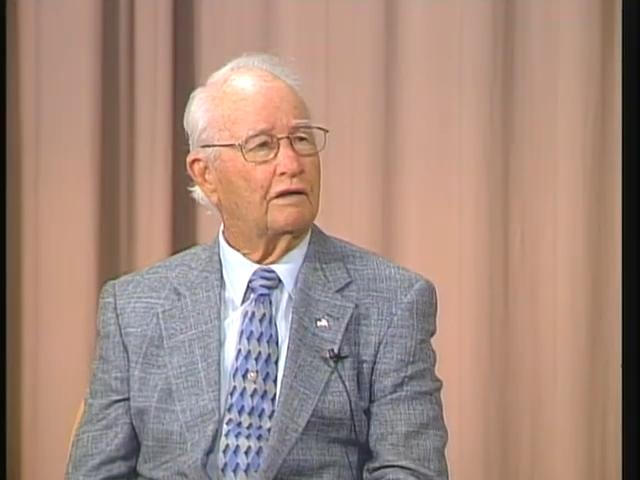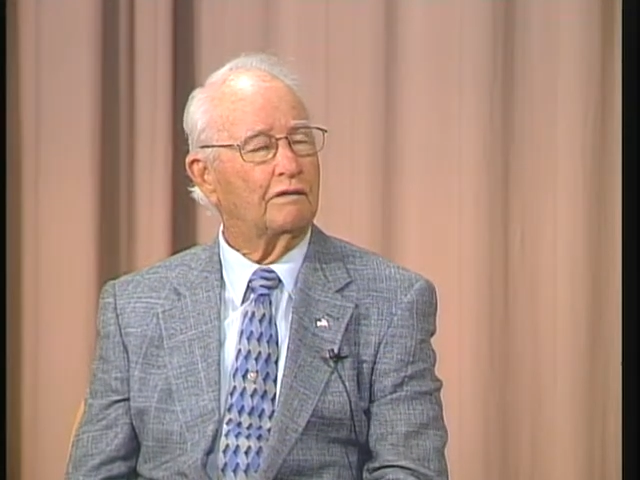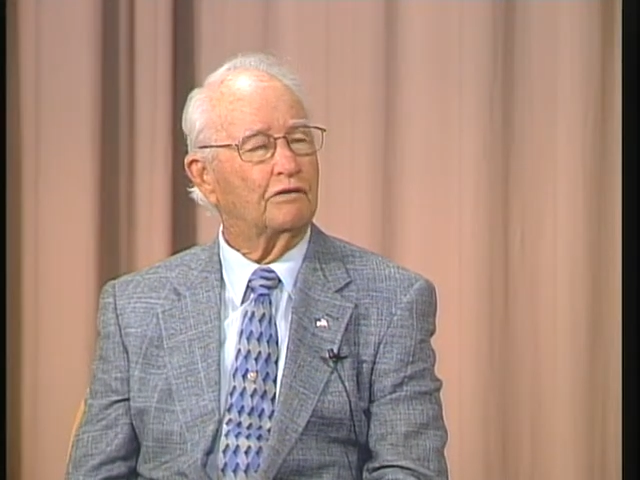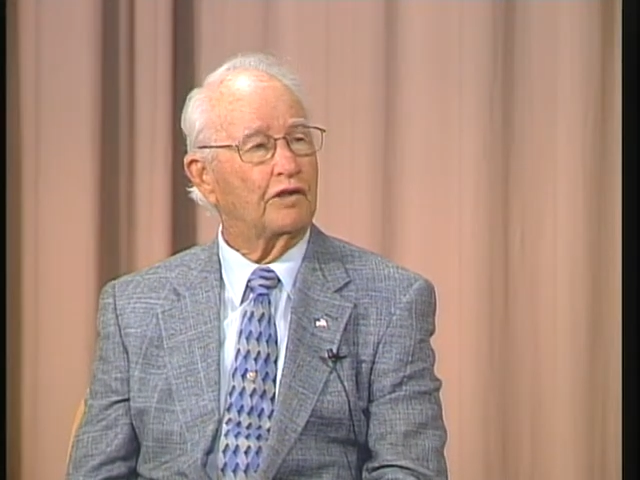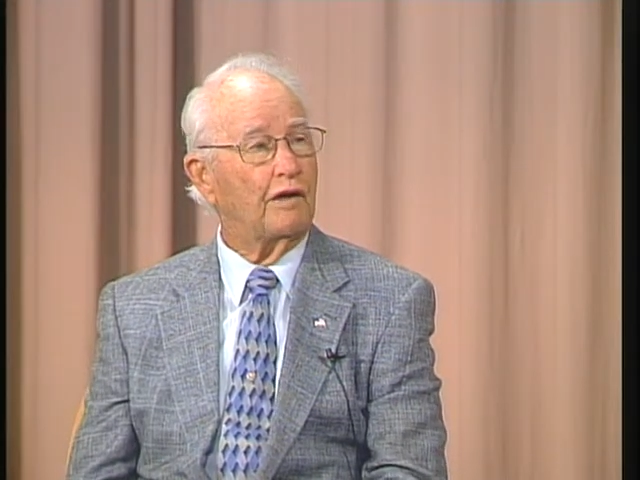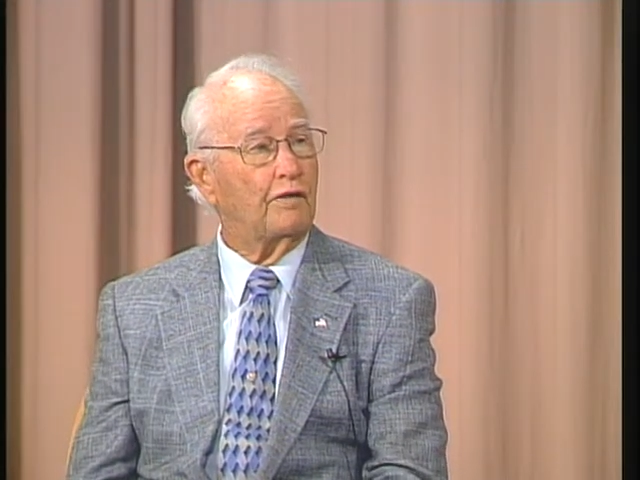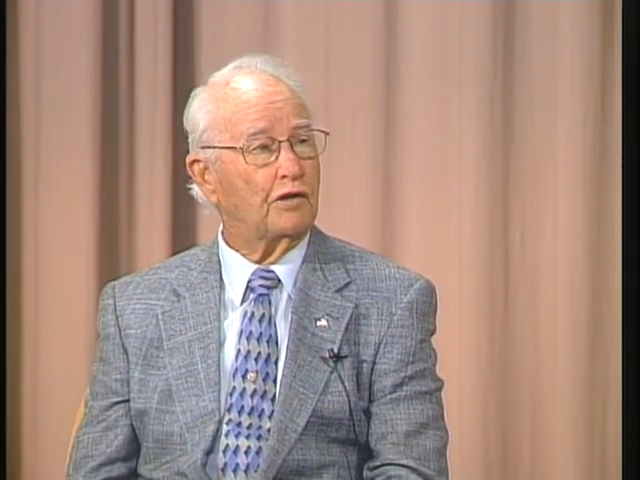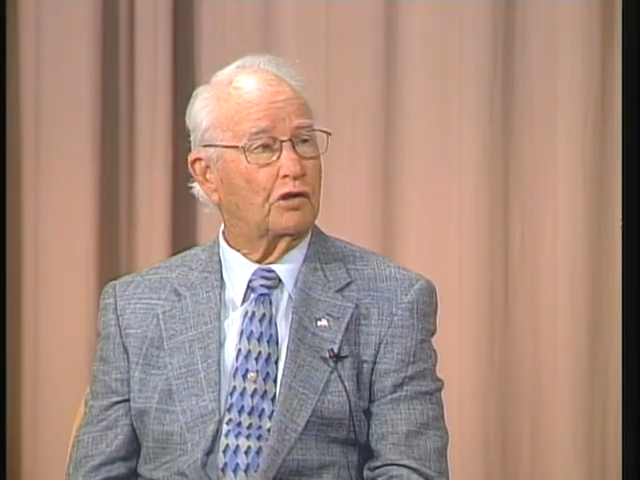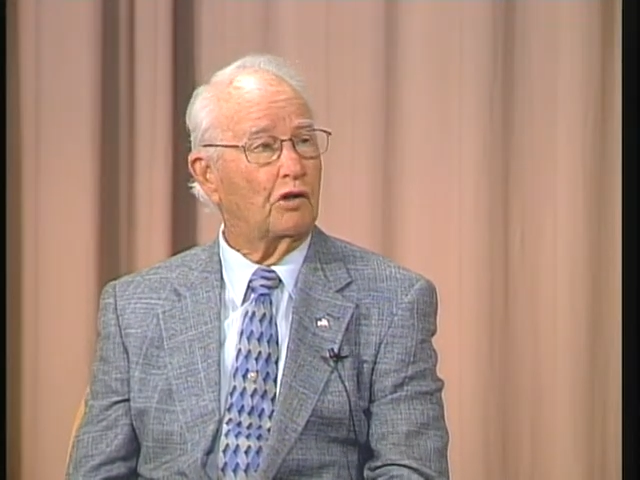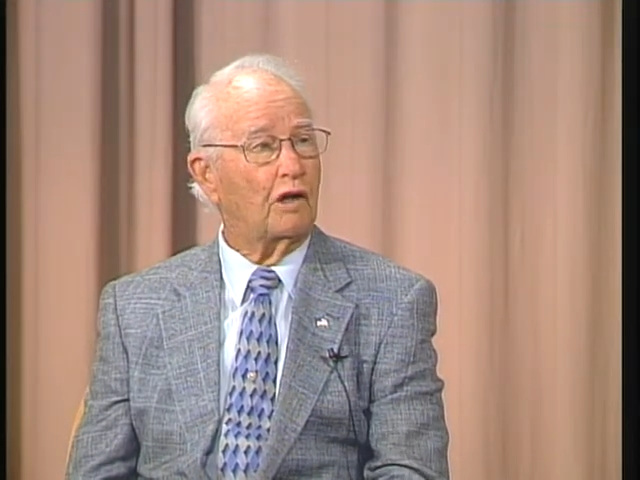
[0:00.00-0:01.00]
The
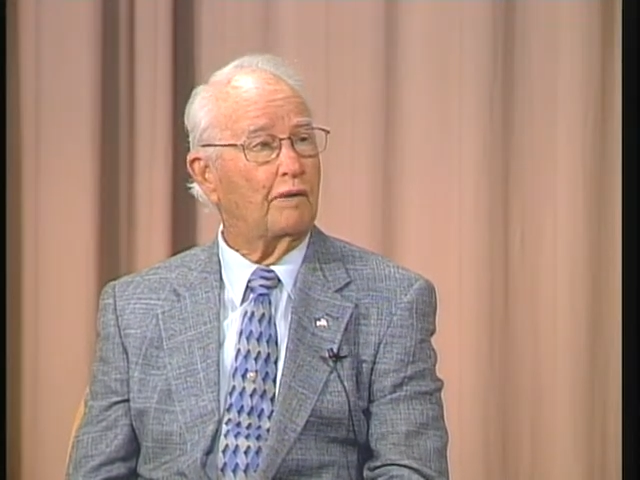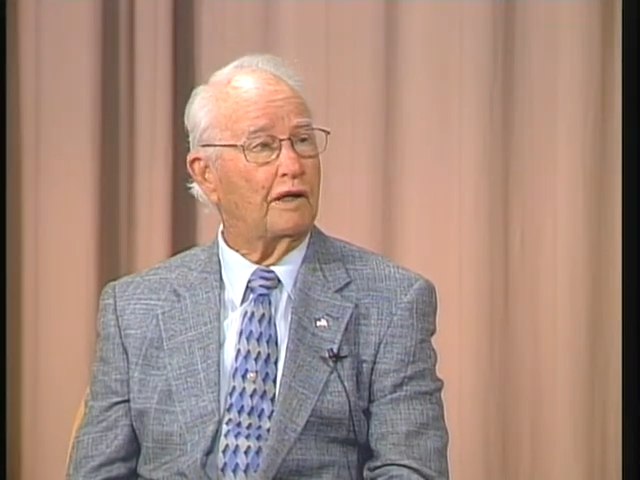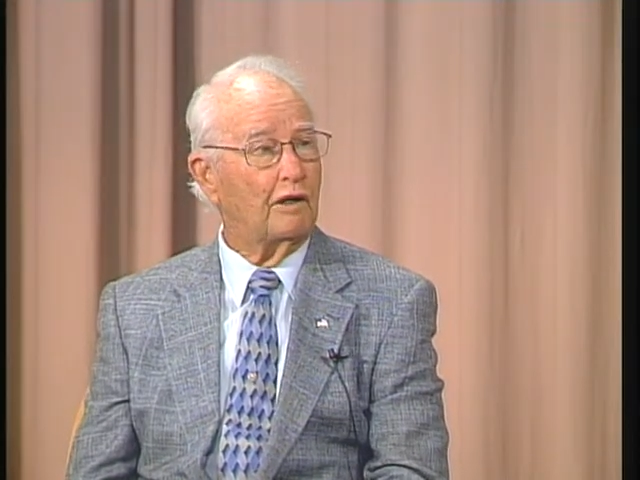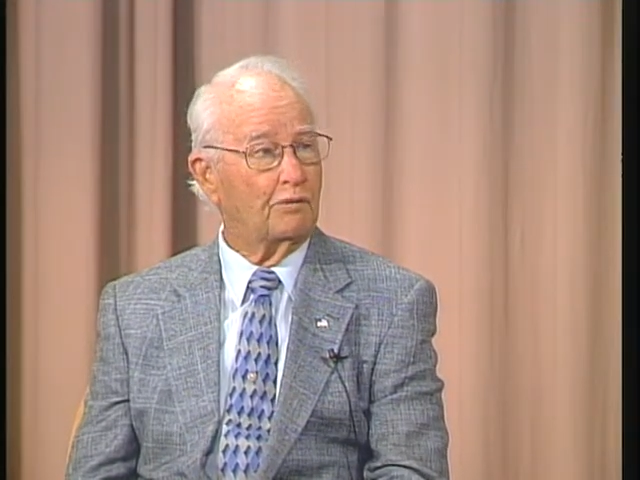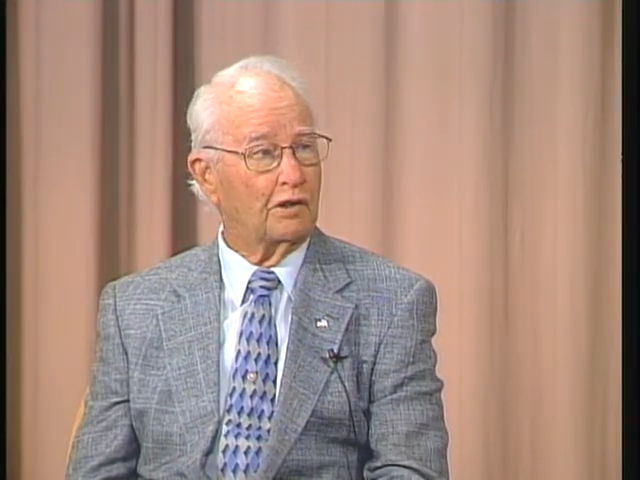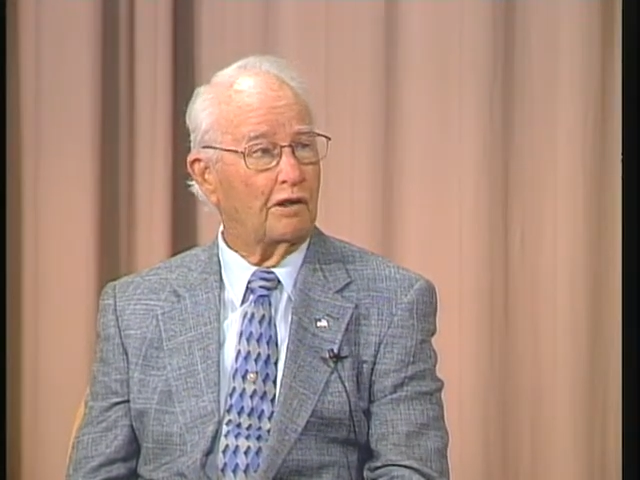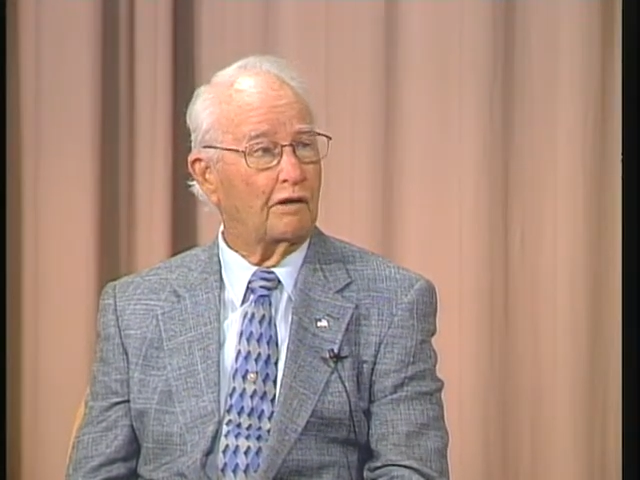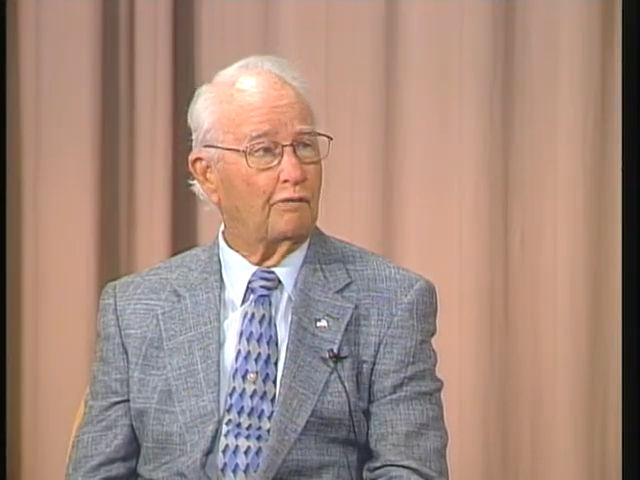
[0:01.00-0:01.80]
Salvation Army helps a lot